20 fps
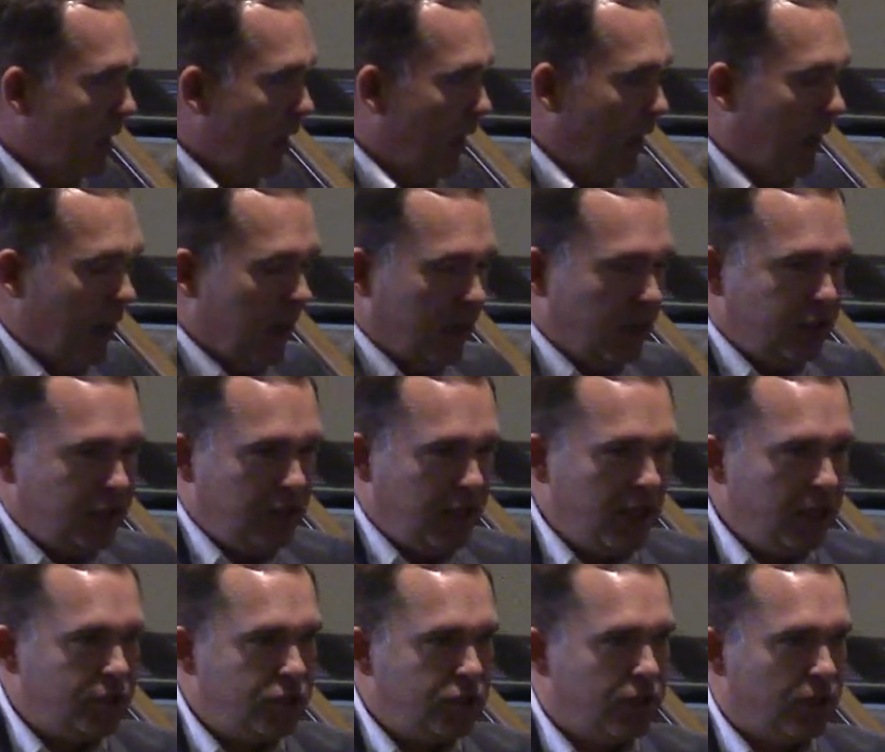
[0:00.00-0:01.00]
and
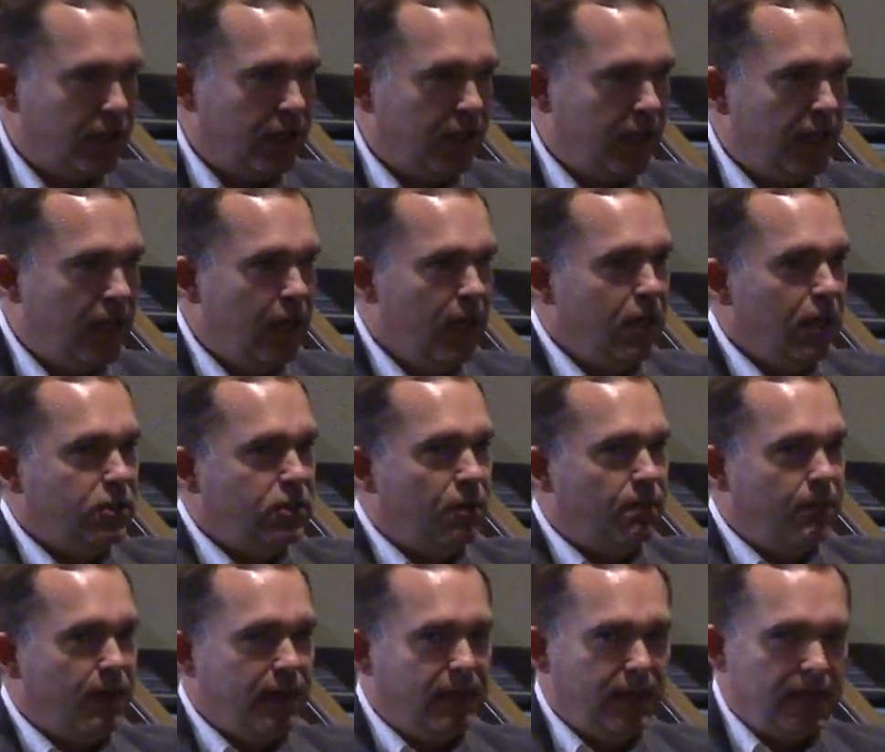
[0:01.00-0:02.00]
intentionally to
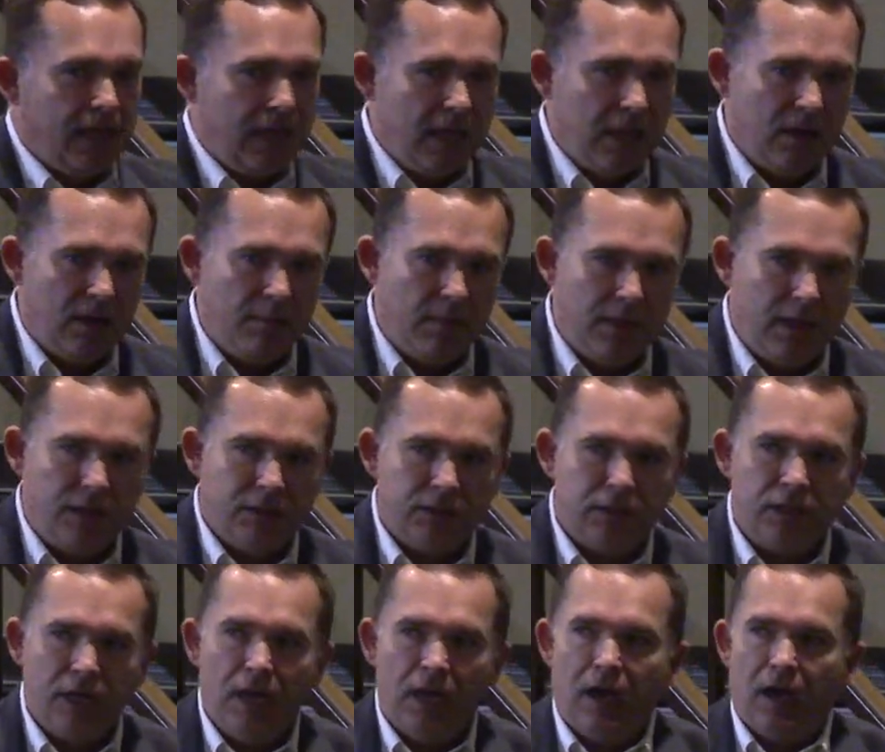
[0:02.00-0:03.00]
be the
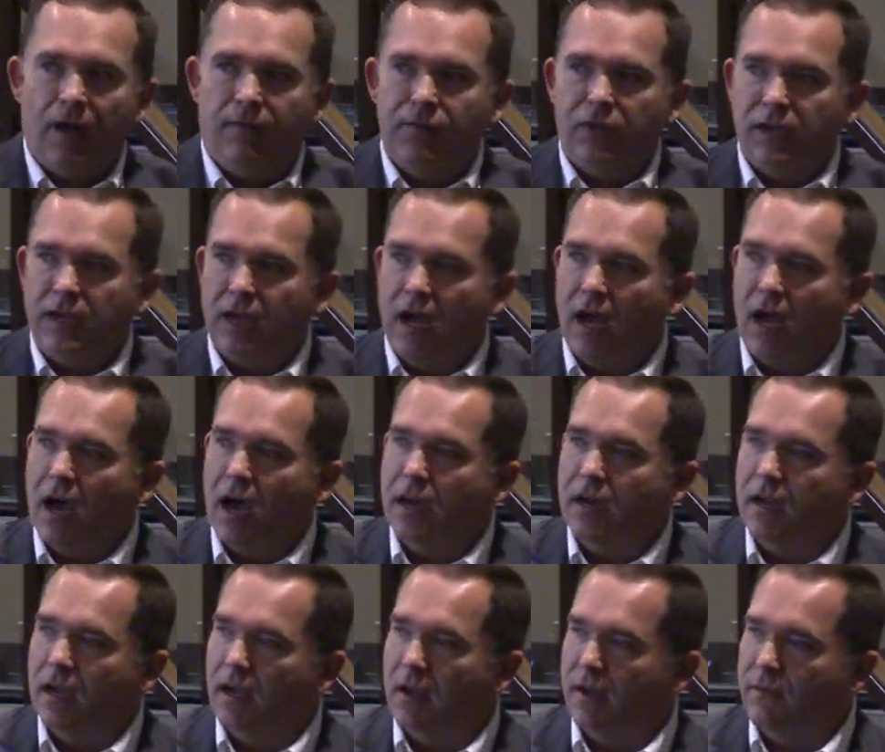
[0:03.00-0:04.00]
enemies of the God
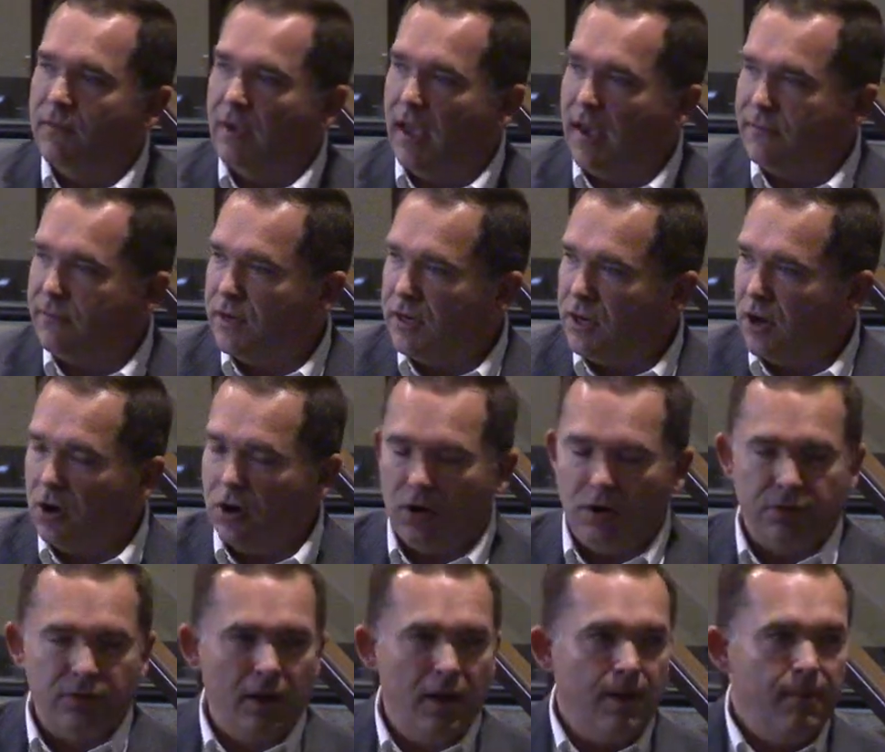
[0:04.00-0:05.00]
of heaven and
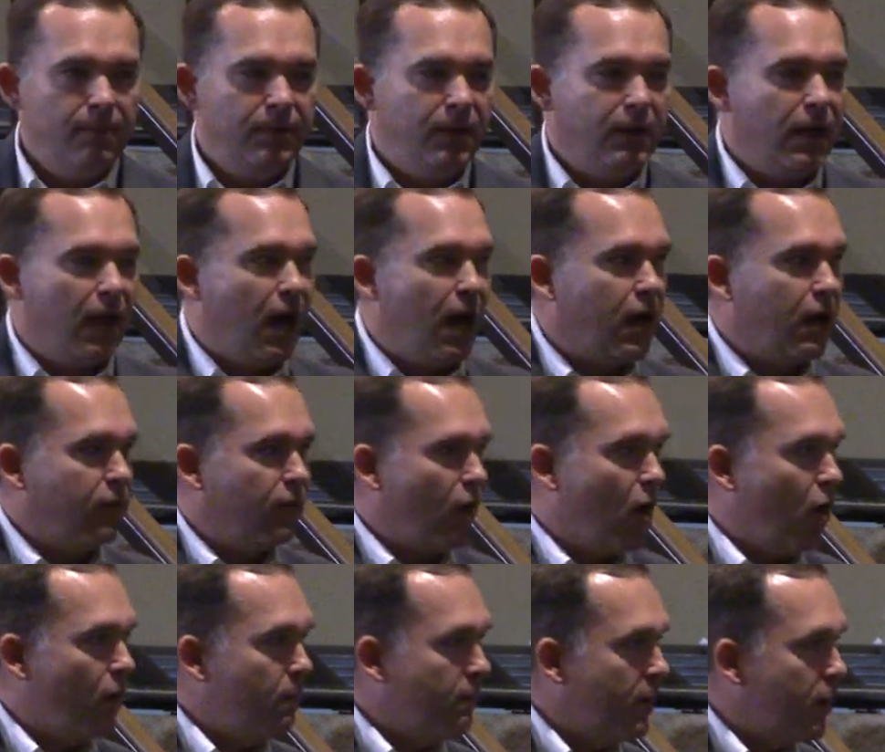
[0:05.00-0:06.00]
earth, the God of
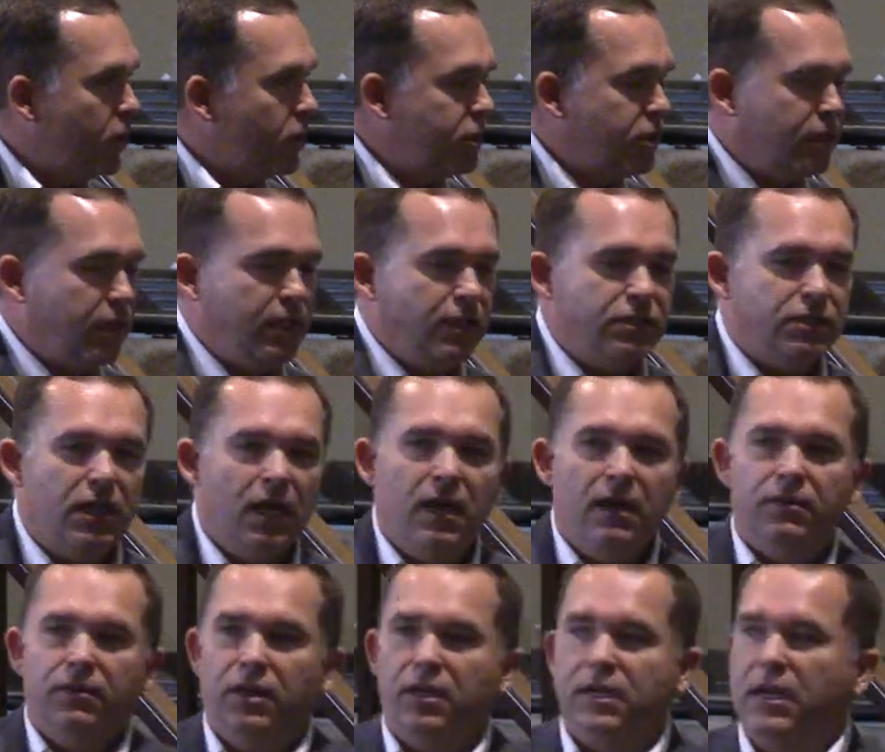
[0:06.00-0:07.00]
all mercies,
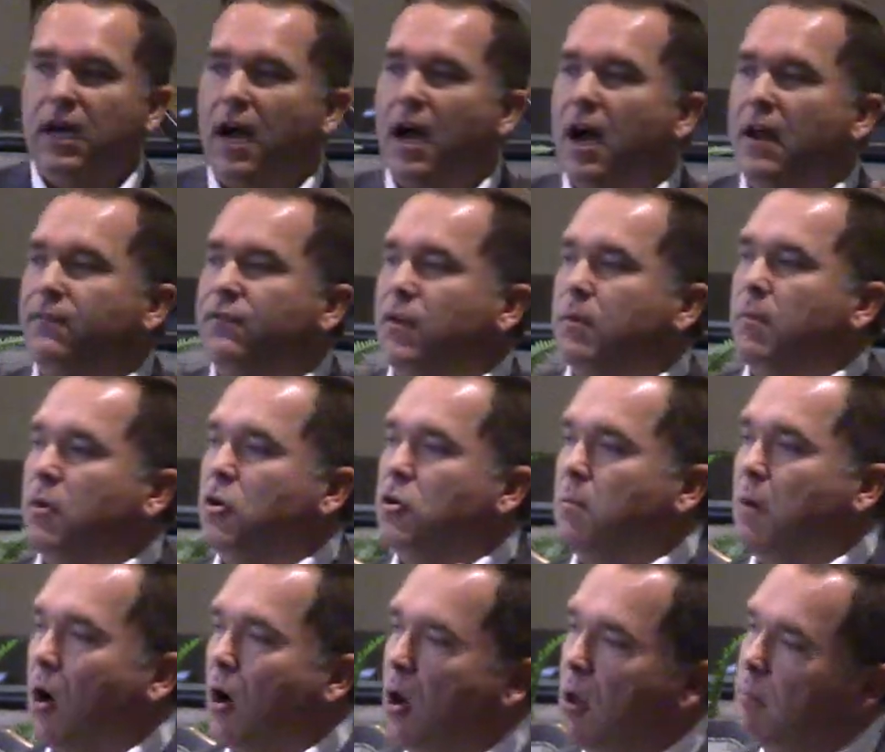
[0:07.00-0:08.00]
the God from whom
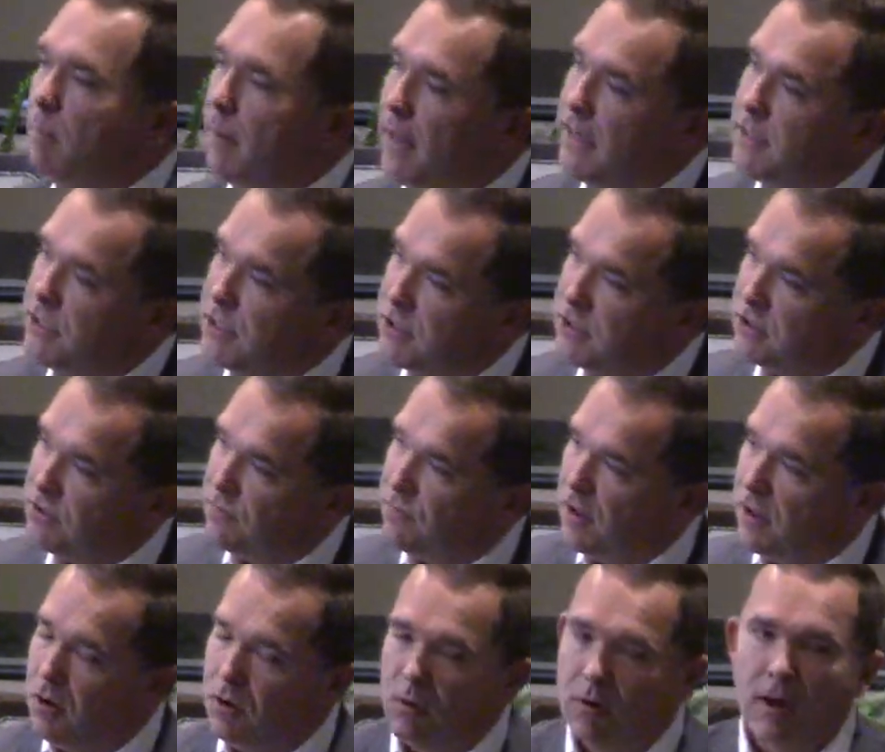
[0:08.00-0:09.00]
all blessings
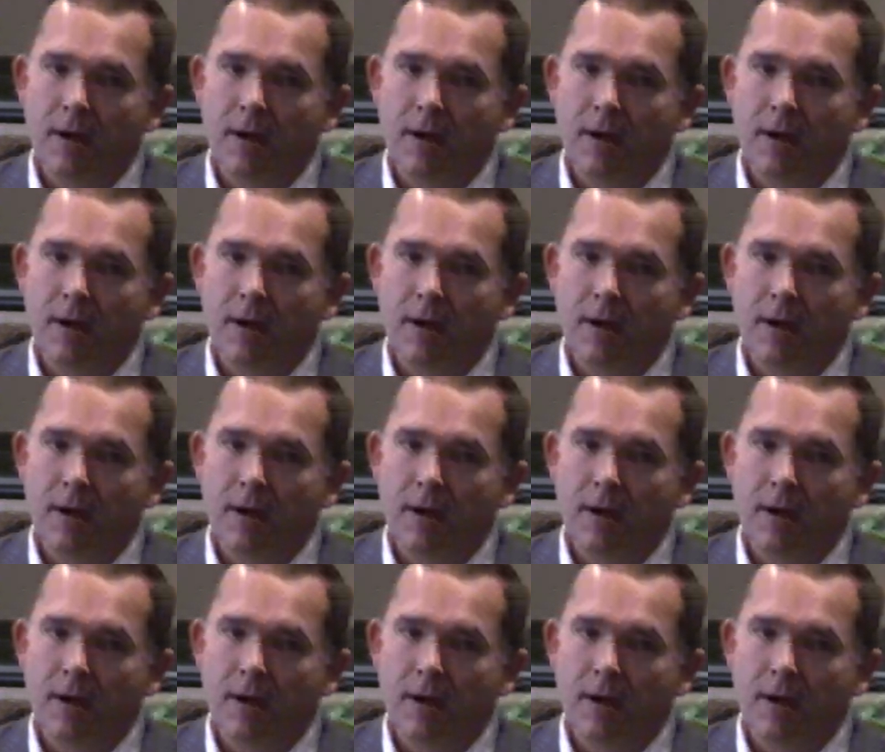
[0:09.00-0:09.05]
flow.